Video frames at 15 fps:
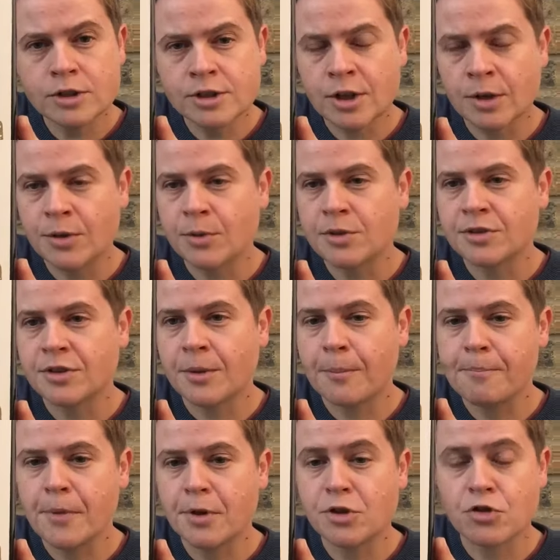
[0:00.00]
so there was
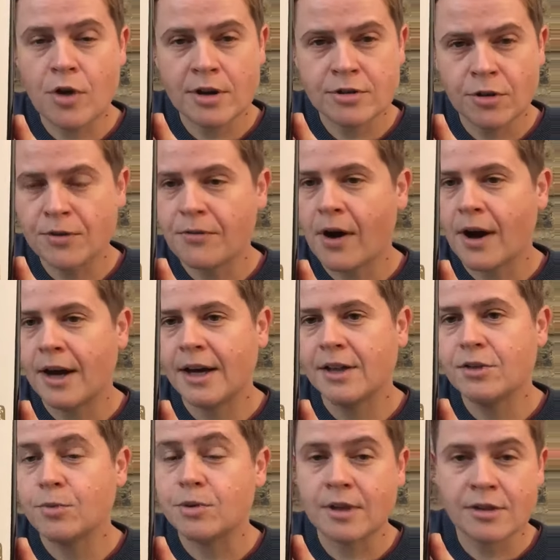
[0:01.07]
some stress on the
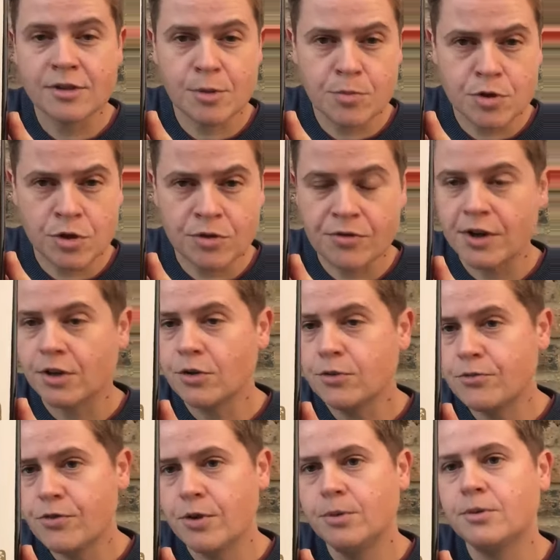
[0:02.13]
vines, which tends to produce very good
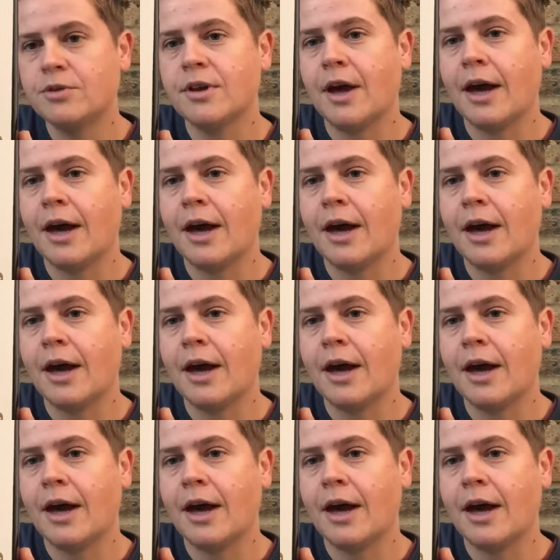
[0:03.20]
fruits.